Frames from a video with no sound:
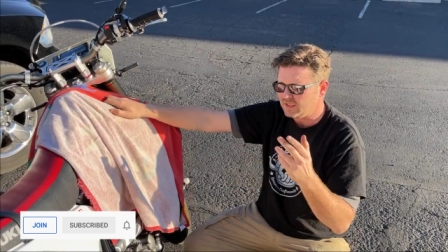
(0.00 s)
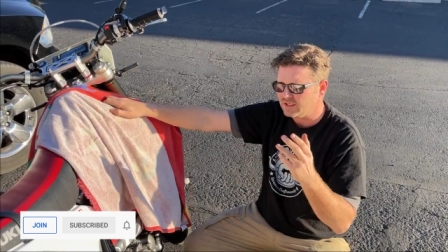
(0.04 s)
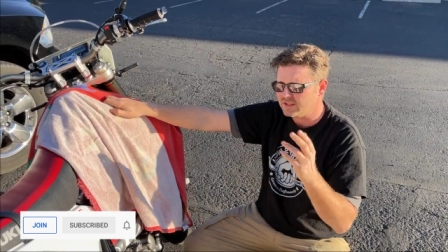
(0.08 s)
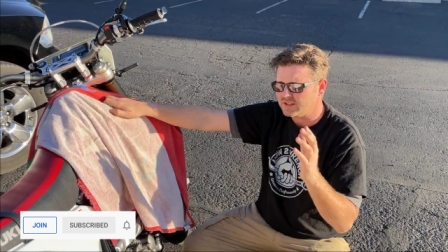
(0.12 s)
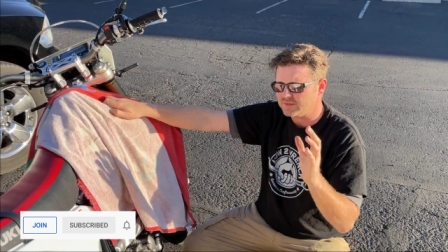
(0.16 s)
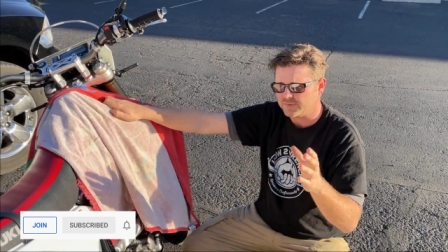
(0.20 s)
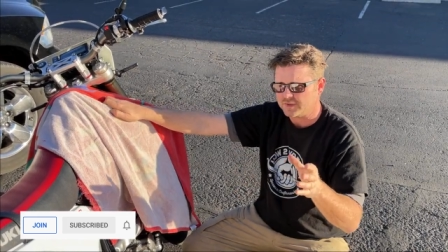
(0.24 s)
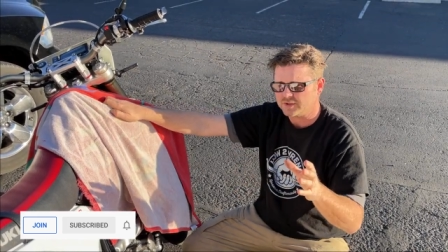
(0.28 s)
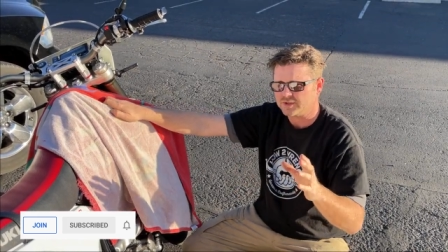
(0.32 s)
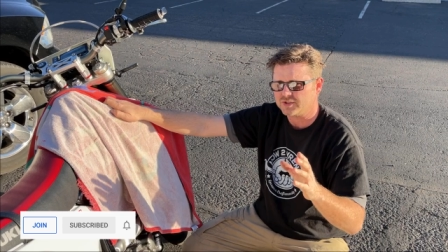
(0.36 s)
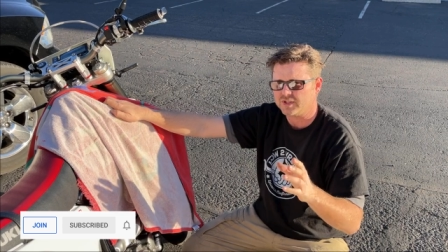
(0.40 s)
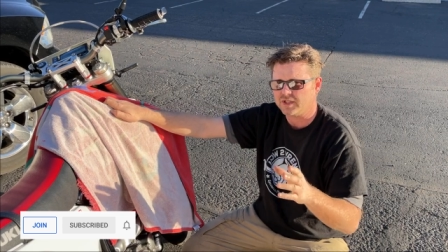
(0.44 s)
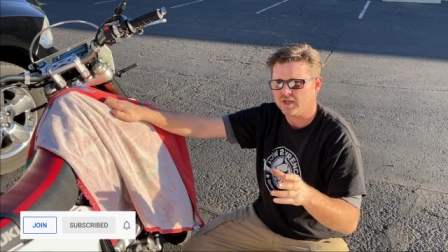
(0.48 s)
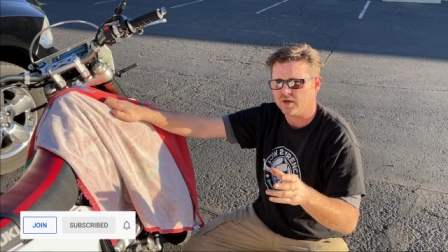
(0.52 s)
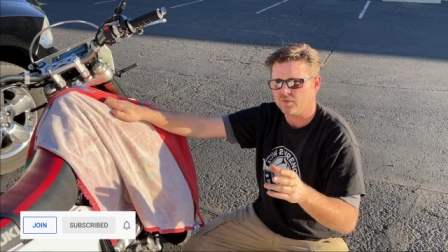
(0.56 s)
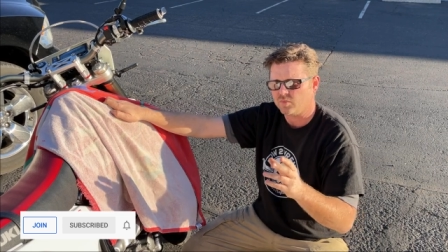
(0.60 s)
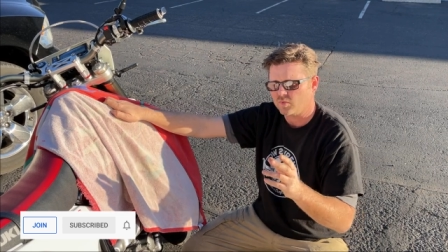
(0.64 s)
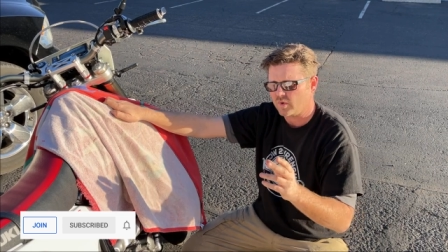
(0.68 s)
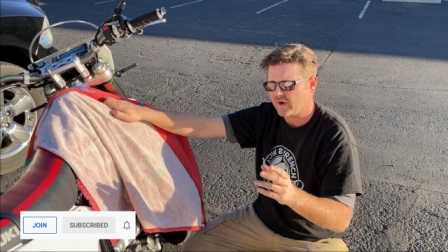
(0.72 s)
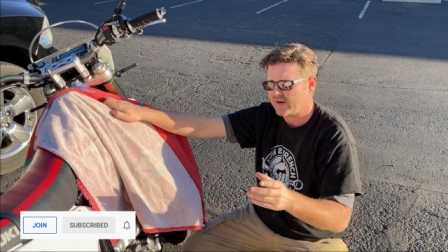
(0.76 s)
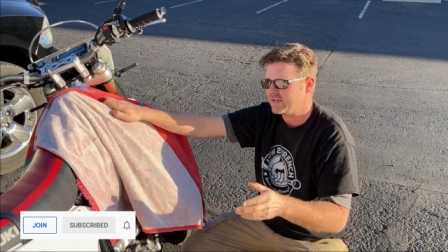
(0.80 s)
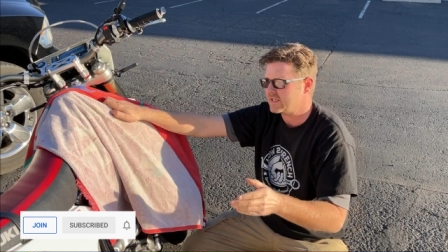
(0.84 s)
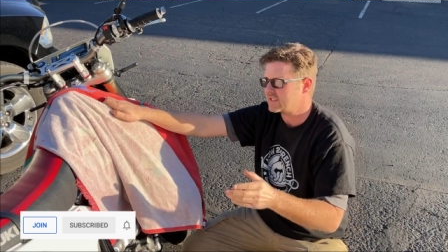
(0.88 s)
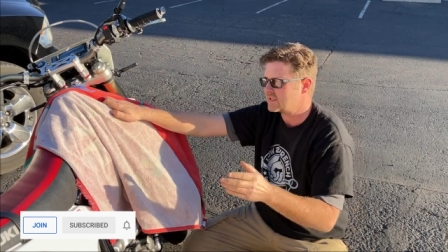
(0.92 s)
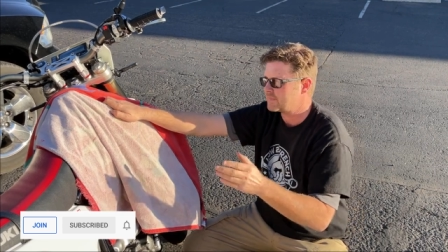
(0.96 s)
especially a
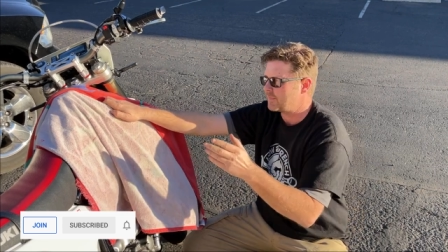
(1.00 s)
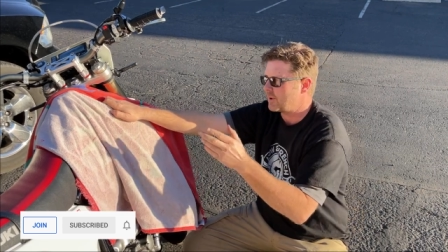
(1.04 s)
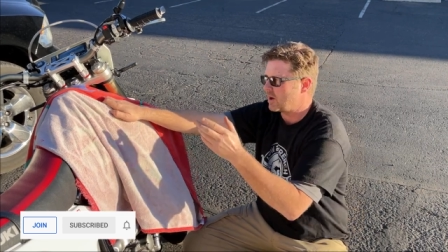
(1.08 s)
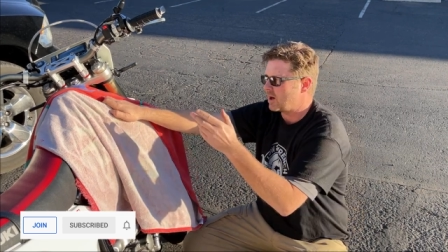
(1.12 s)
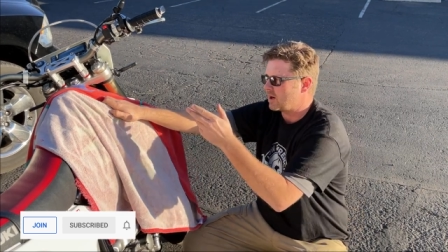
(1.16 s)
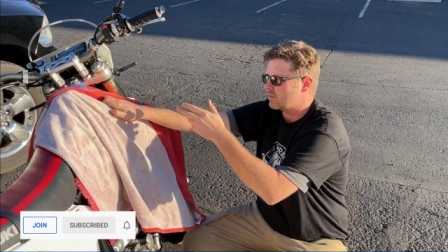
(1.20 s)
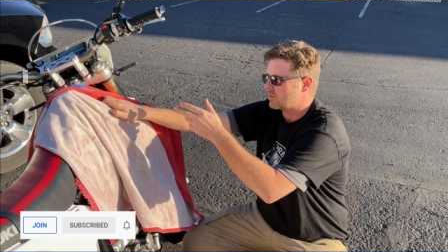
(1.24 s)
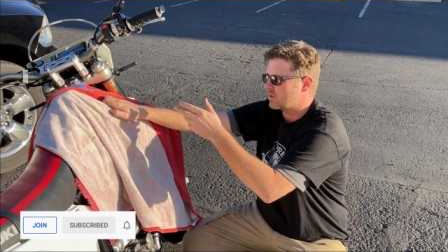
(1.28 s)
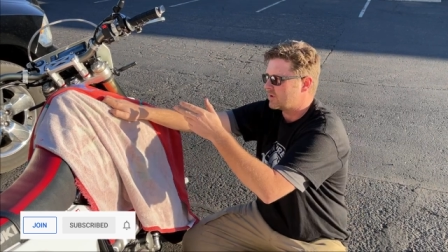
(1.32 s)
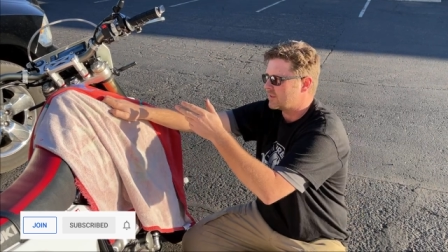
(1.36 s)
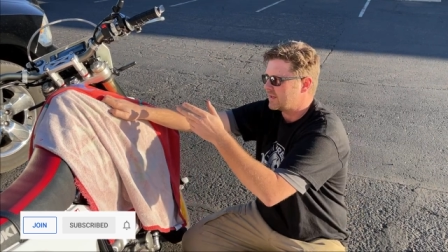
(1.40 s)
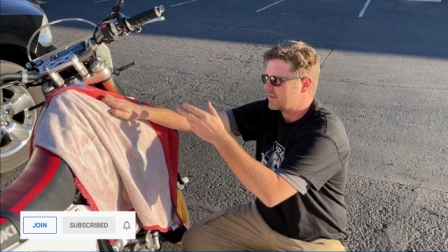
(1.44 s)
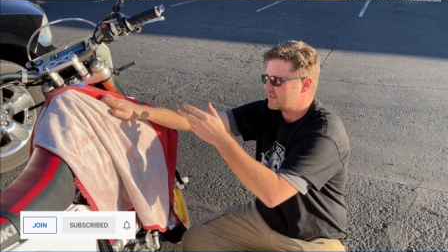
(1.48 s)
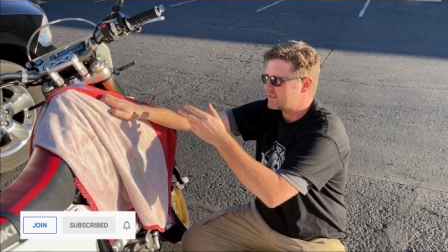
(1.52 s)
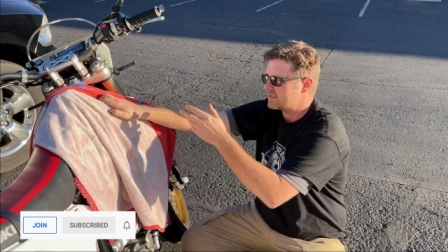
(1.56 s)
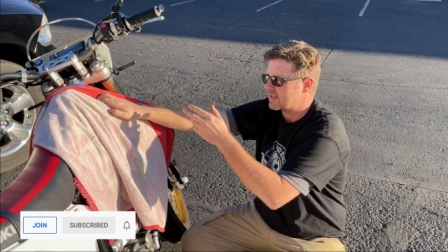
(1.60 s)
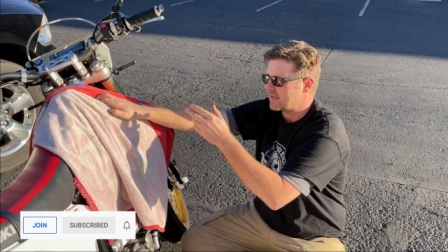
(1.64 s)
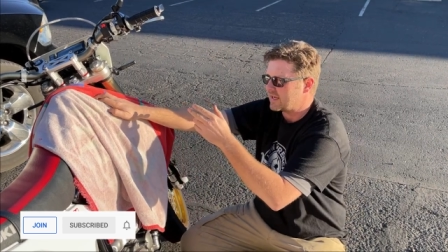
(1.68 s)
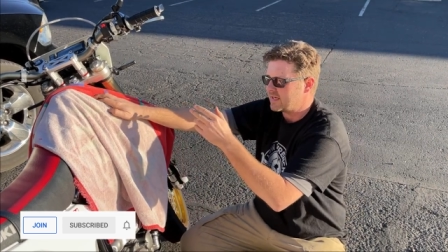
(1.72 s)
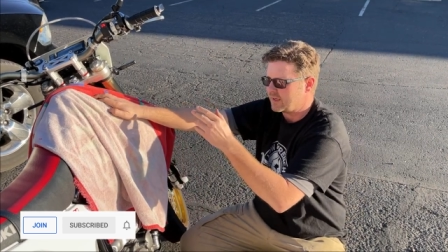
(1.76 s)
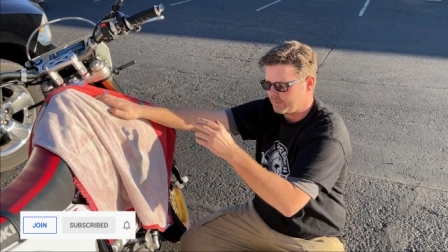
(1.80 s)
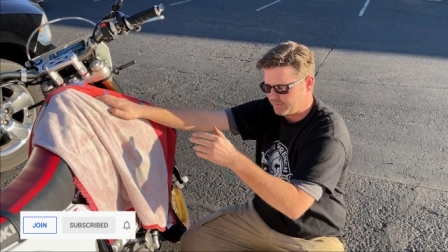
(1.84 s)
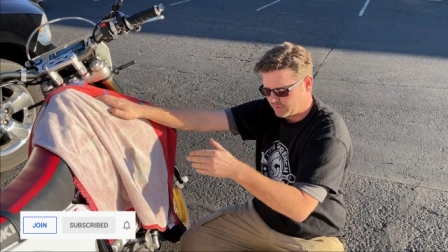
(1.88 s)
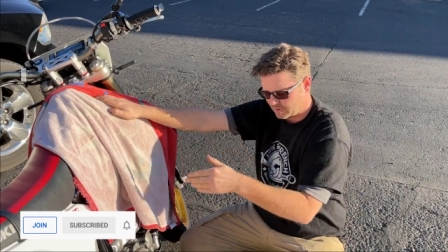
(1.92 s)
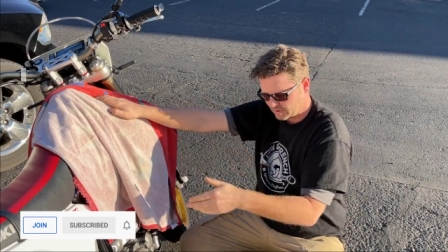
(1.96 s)
race part where they
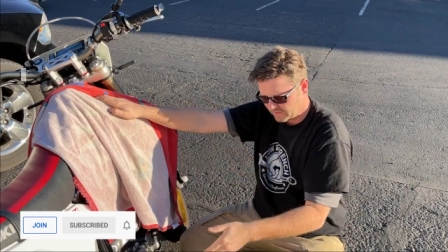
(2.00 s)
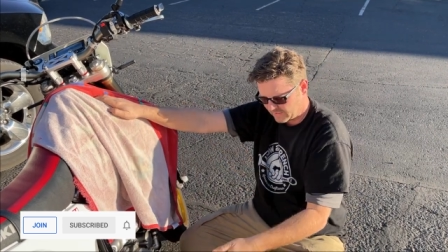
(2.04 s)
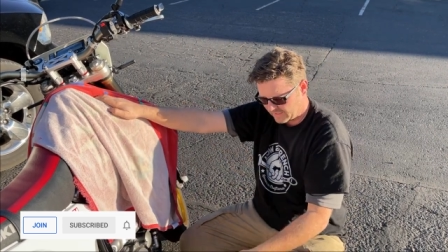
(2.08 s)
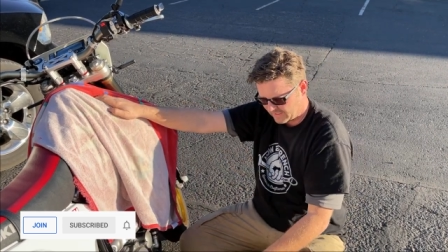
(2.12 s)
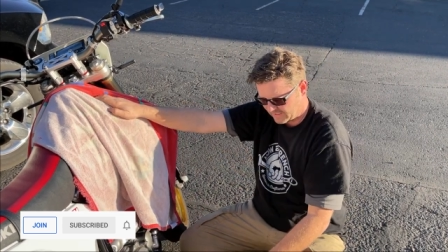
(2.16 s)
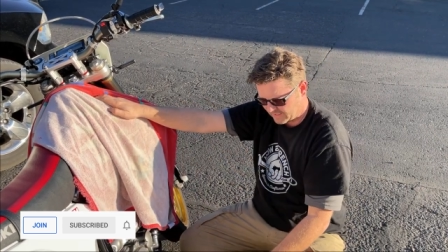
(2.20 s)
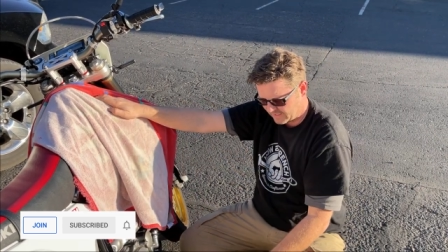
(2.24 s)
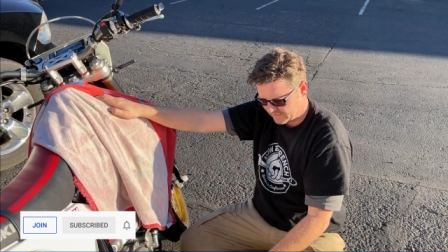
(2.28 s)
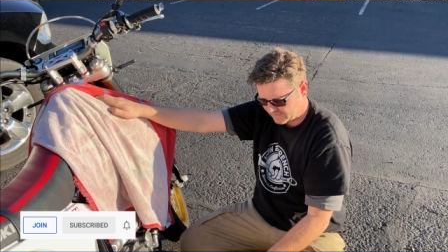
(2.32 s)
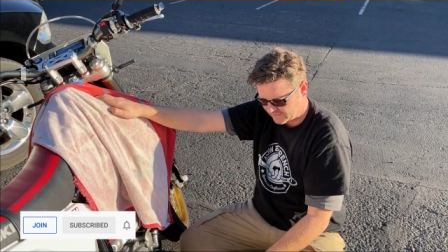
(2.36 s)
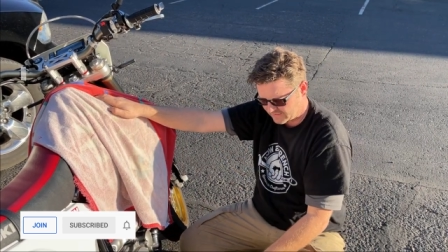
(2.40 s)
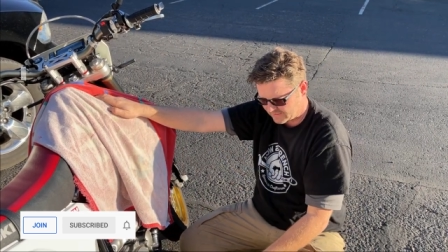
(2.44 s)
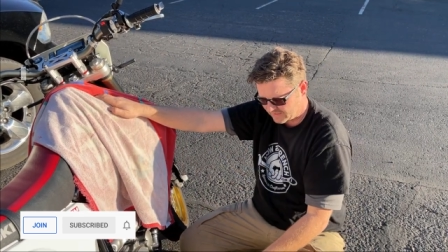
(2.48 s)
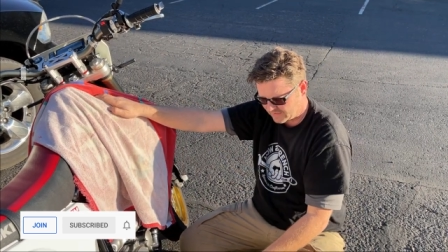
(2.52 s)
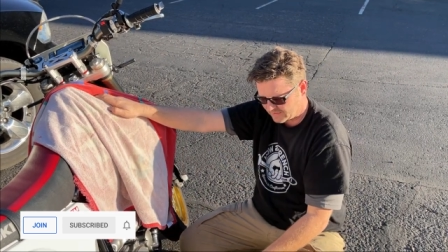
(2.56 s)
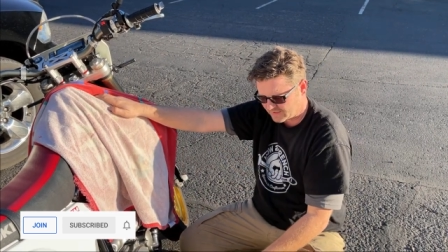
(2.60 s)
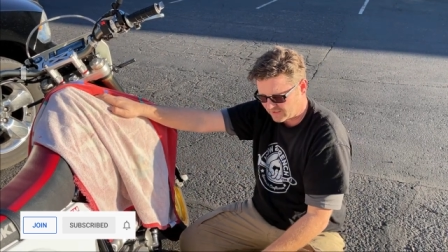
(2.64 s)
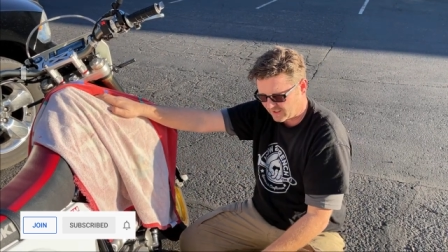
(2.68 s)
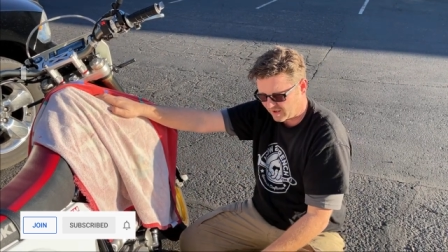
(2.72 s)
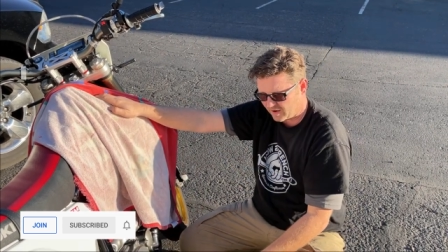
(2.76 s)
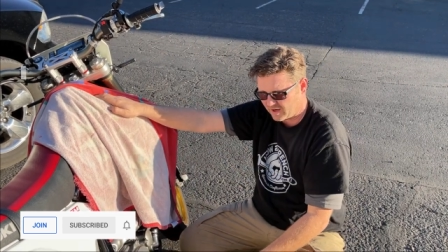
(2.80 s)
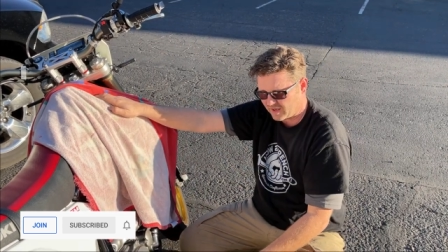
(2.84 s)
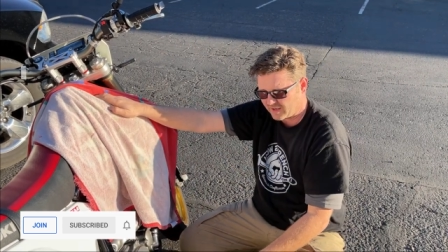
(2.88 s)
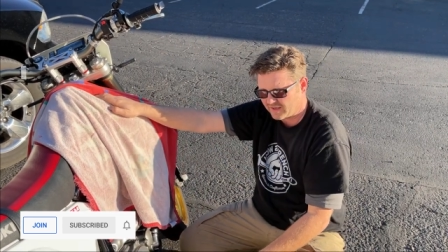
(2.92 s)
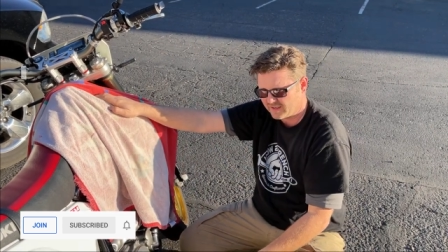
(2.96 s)
say to put
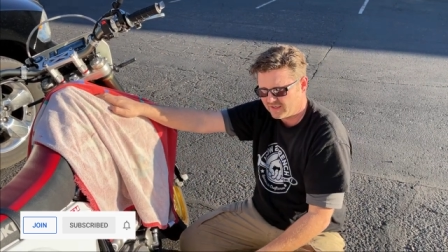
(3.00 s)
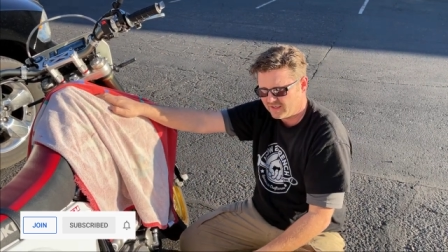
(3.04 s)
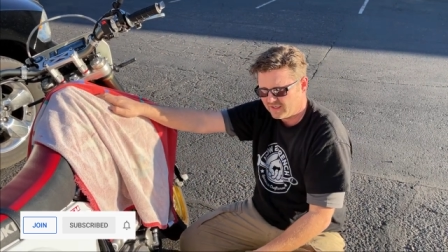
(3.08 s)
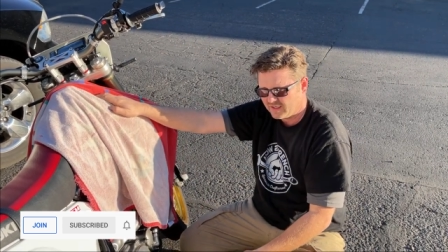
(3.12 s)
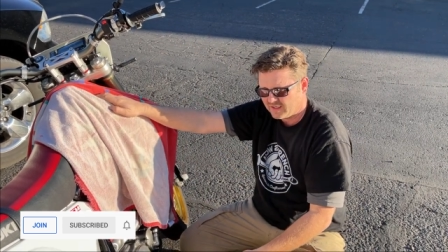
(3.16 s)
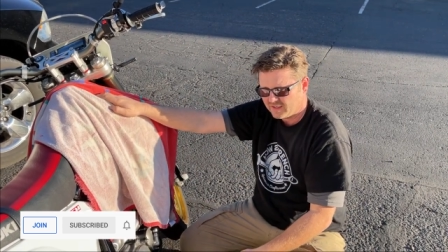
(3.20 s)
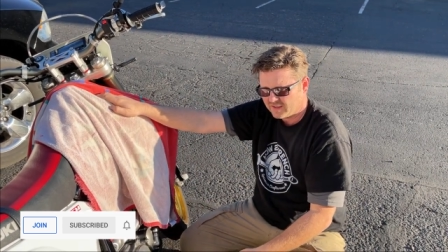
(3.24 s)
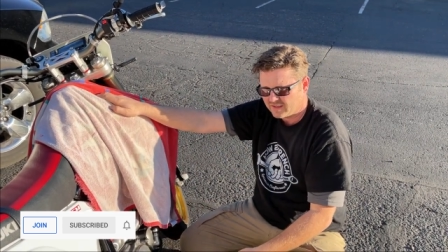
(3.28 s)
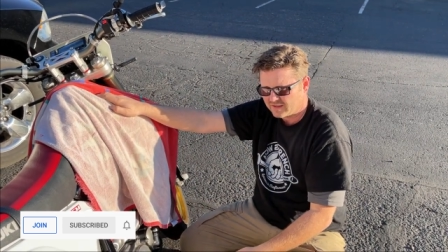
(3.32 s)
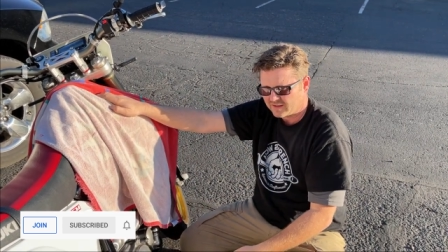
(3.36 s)
NICs on,